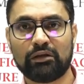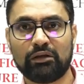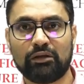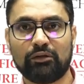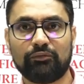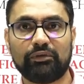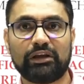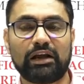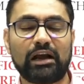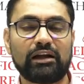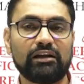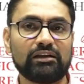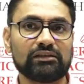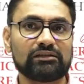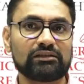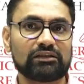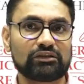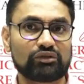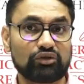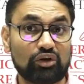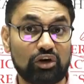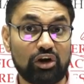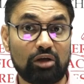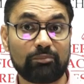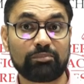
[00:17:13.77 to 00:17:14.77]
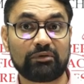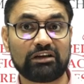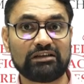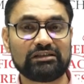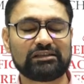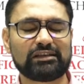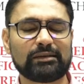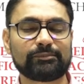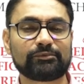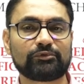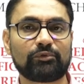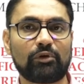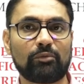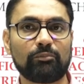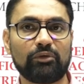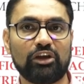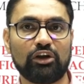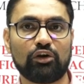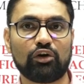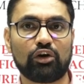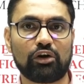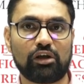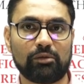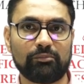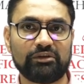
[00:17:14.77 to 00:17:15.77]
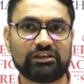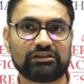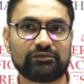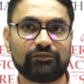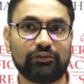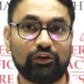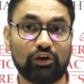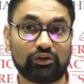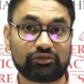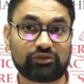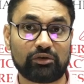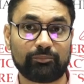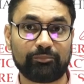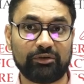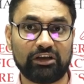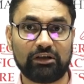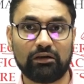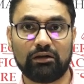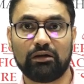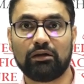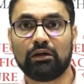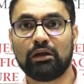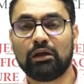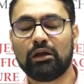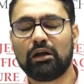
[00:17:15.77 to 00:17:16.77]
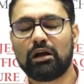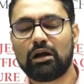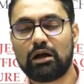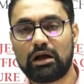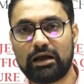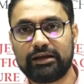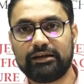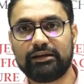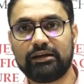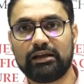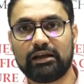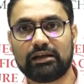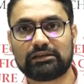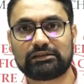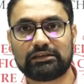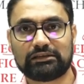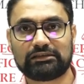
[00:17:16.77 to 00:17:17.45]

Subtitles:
where I discuss a lot of concepts from economics, philosophical ideas,